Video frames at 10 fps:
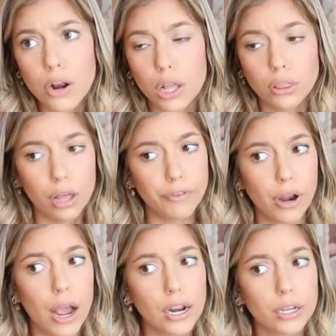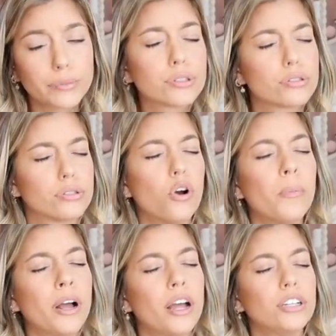I love your items so
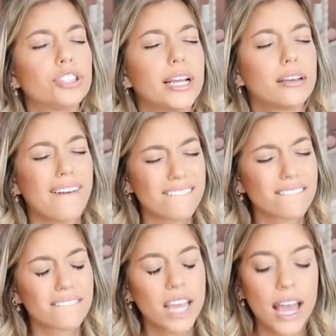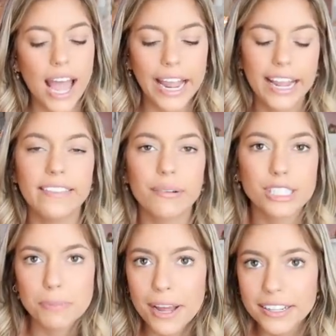much. Like, and they
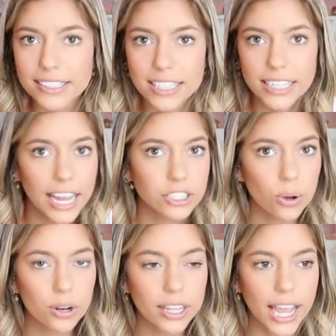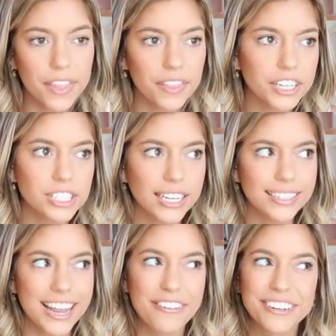responded. They said, yeah, totally. And then they just like
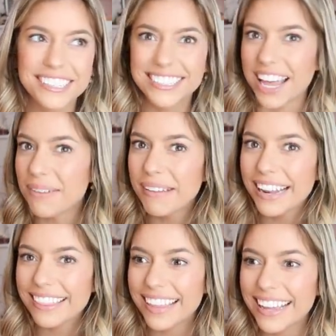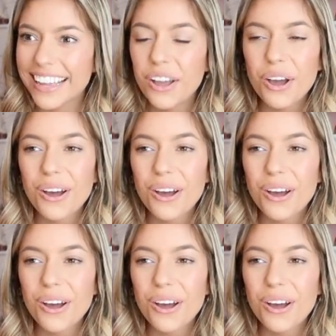never sent me anything.